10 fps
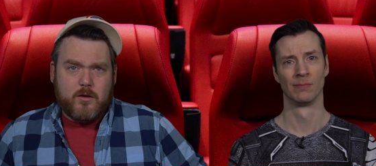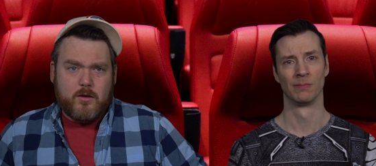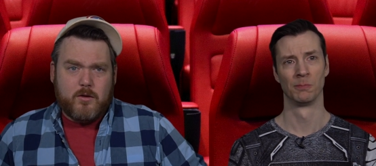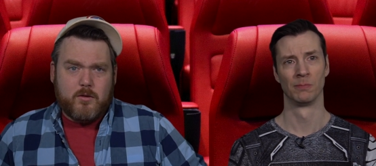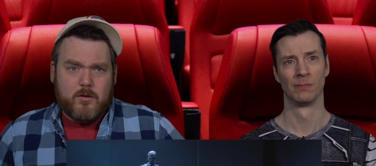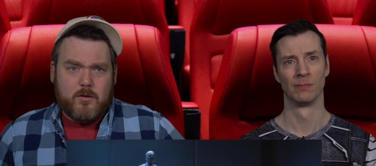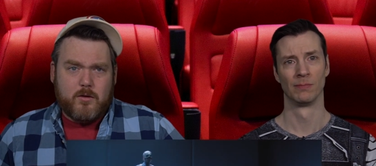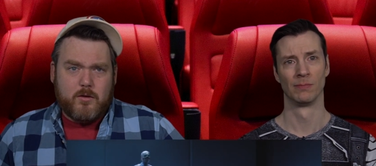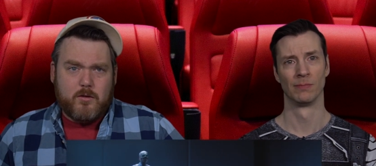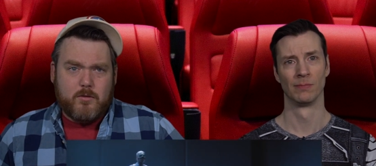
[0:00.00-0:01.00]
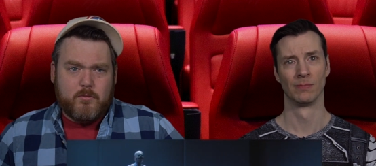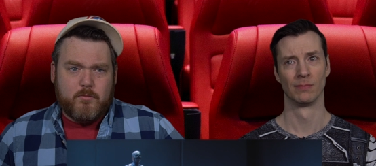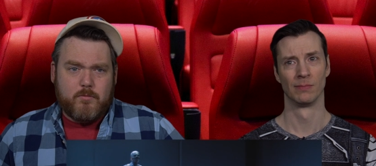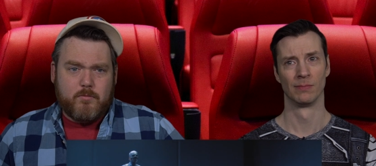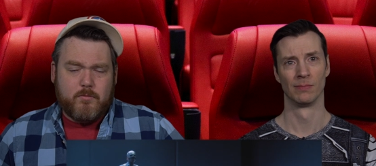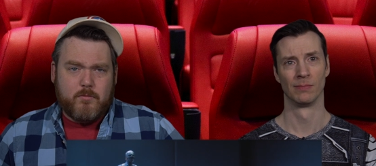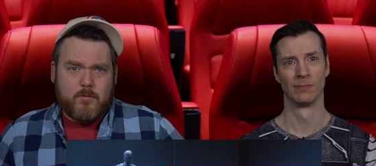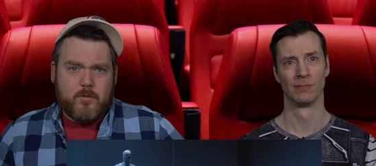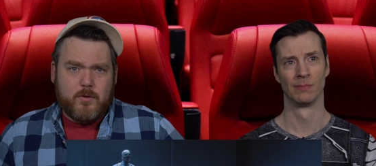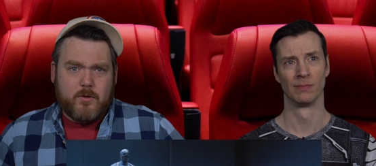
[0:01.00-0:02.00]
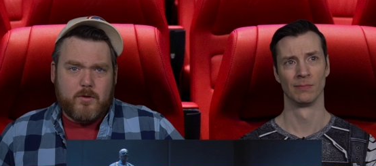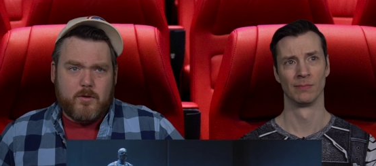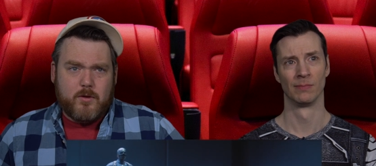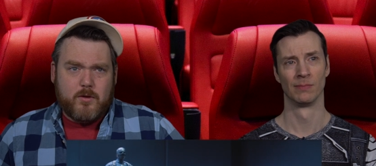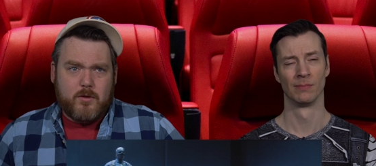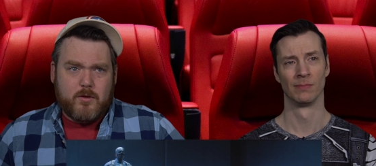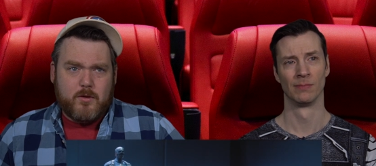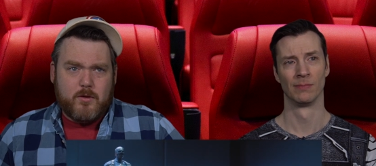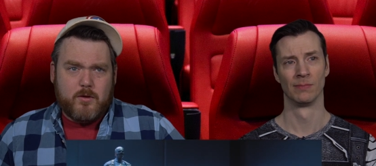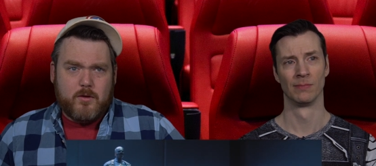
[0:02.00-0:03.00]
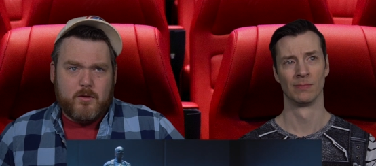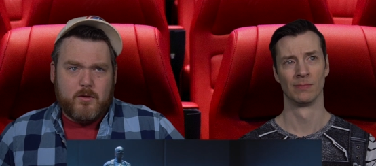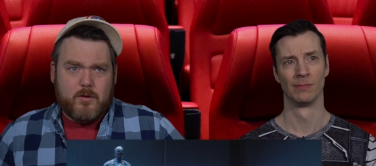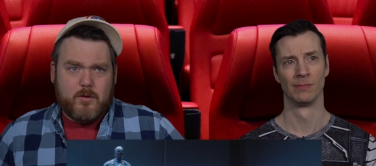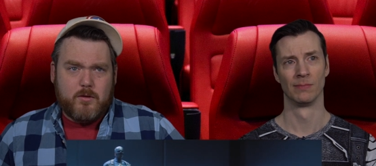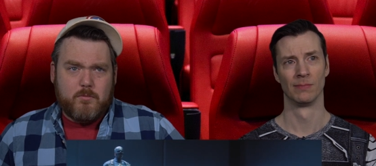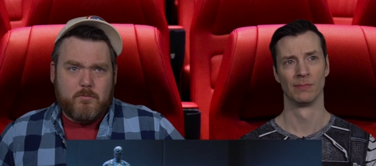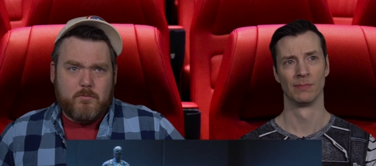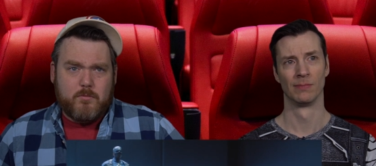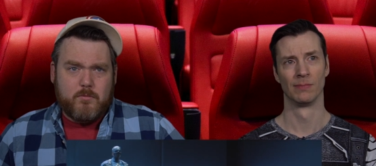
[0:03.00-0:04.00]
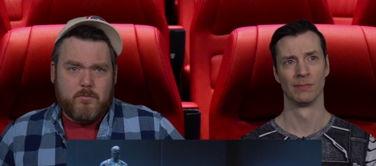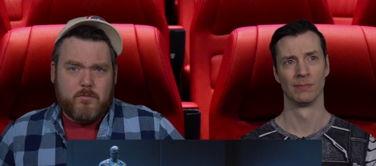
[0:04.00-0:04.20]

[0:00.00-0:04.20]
Nothing is said.